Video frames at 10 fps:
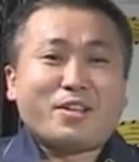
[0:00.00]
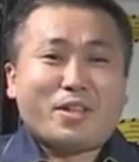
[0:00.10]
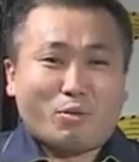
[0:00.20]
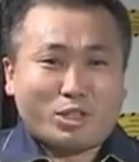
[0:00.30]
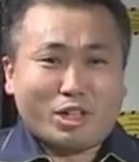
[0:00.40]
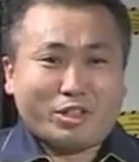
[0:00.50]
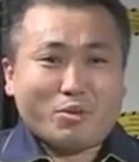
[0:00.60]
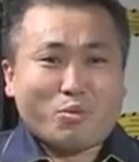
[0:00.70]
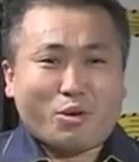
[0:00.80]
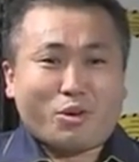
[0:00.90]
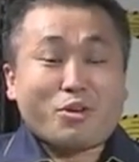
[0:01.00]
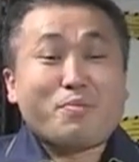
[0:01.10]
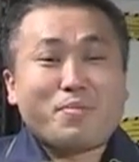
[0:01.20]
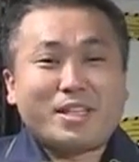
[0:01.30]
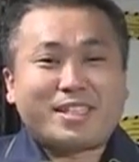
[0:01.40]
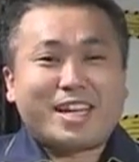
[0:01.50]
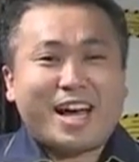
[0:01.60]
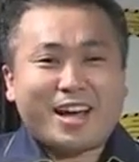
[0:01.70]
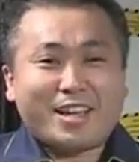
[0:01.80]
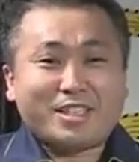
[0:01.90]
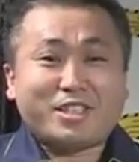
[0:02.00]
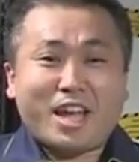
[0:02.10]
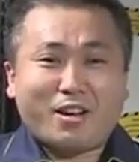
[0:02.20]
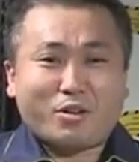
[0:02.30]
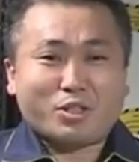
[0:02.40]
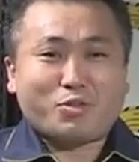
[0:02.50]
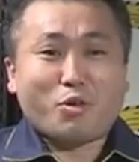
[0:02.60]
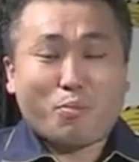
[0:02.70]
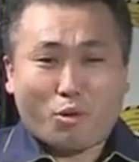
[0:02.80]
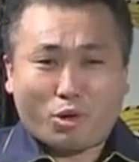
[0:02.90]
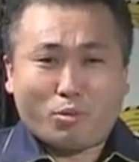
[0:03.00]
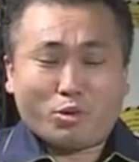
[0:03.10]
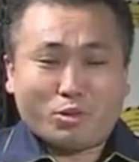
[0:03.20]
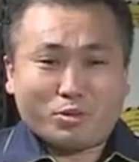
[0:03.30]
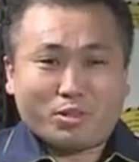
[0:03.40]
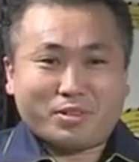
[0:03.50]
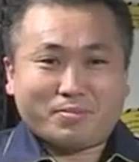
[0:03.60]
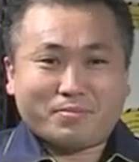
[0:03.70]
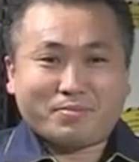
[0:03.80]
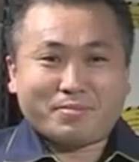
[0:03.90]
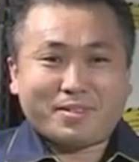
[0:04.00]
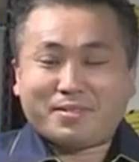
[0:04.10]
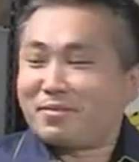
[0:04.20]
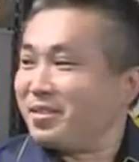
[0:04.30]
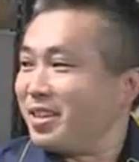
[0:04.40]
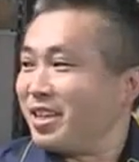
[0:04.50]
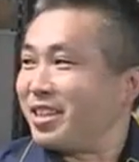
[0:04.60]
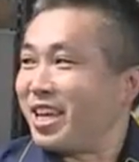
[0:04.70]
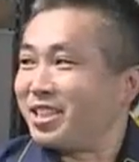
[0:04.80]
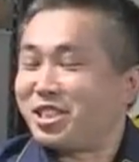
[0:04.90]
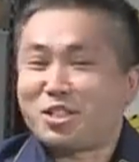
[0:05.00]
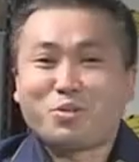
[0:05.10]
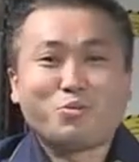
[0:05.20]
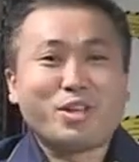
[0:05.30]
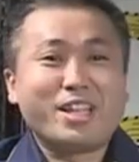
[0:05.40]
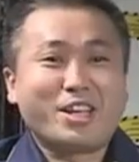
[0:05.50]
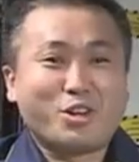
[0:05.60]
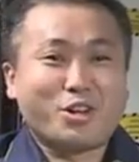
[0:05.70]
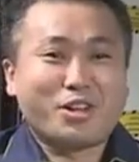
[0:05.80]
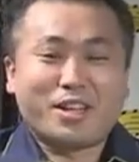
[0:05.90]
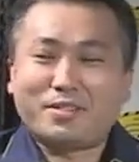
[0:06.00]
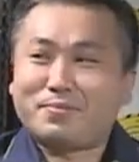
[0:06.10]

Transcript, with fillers: The resulting water meets the highest standards for potable use. It tastes really good.